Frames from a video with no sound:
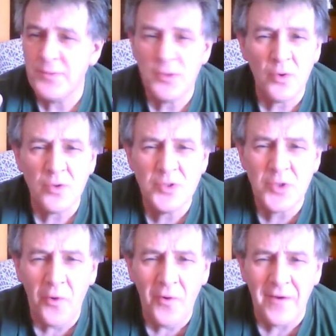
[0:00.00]
pure
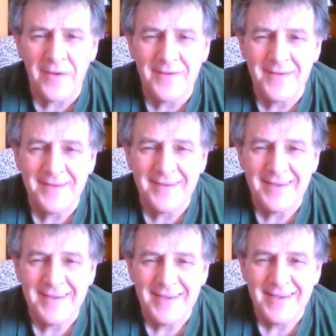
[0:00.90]
joy,
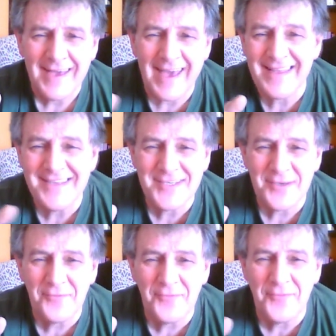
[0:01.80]
energy
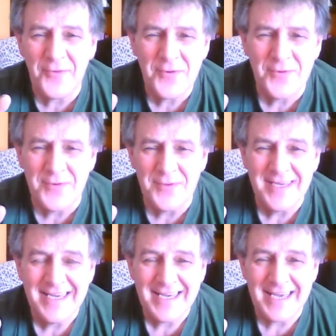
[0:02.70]
of food
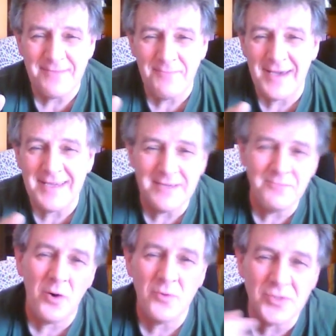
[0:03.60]
in my
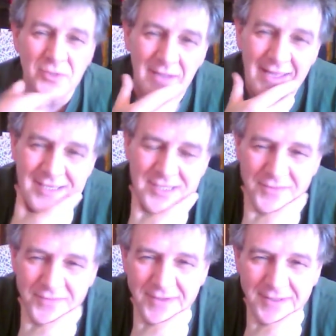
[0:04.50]
emotional
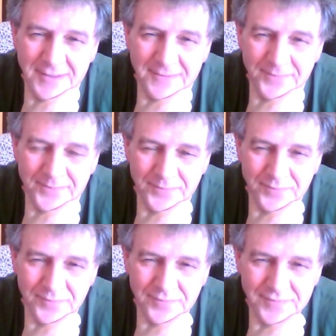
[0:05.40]
energy field.
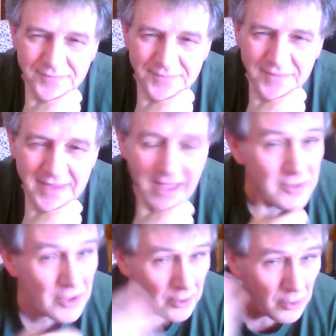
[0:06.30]
Now
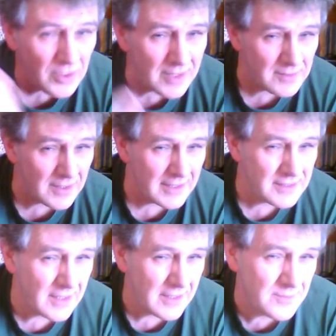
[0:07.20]
you can look at
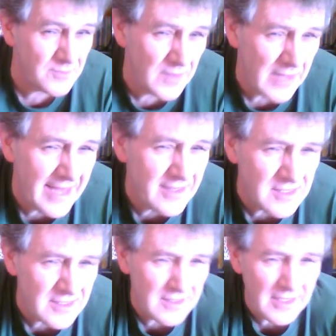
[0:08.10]

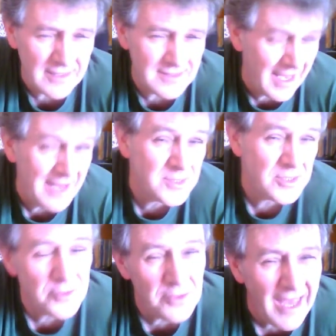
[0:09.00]
areas, times
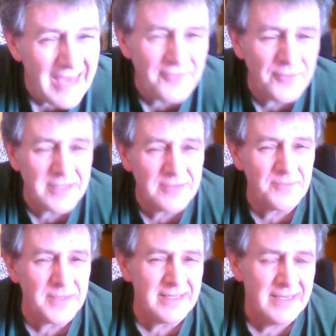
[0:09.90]
in your life when
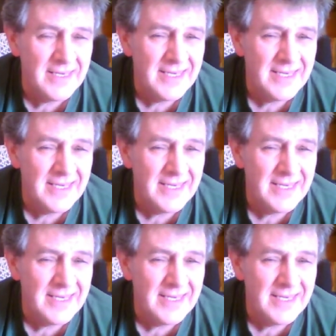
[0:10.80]
you've been